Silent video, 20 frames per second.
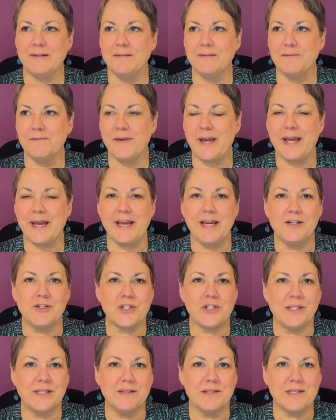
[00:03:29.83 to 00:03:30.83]

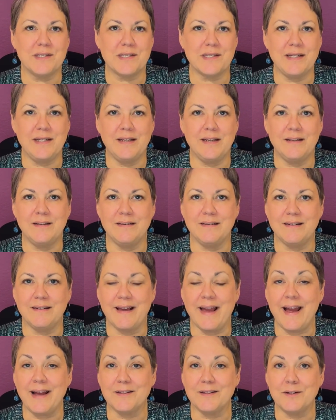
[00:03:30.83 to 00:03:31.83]
vacations in
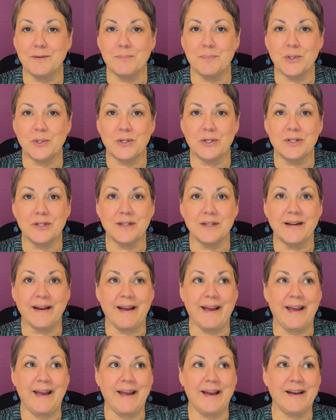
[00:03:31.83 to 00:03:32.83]
Gatlinburg
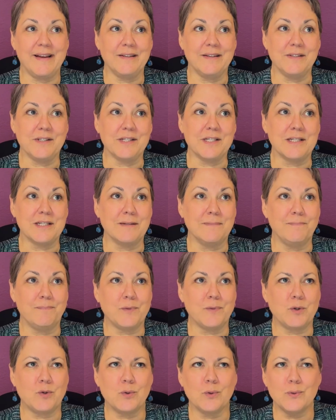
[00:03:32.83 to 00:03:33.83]
and
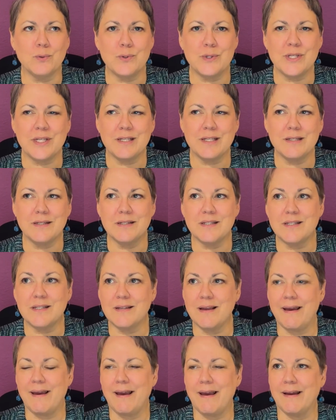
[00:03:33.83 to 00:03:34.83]
cruises,
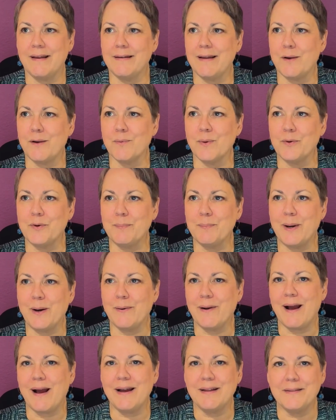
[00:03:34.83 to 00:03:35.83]
and I wrote
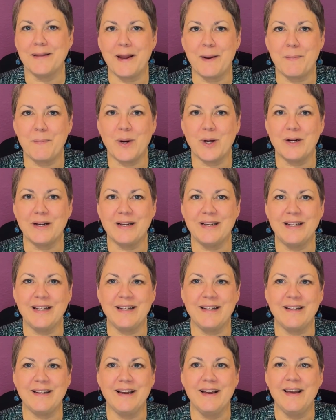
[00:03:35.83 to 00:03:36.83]
about online
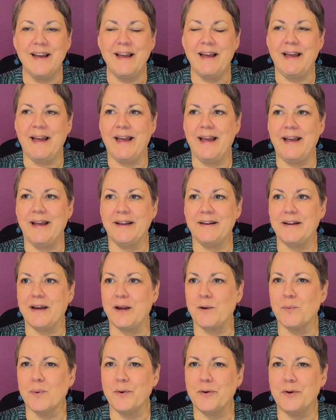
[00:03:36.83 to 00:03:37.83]
marketing, and
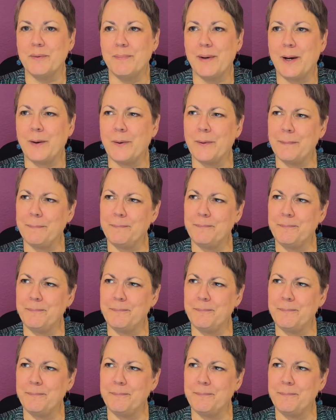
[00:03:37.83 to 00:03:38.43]
I wrote about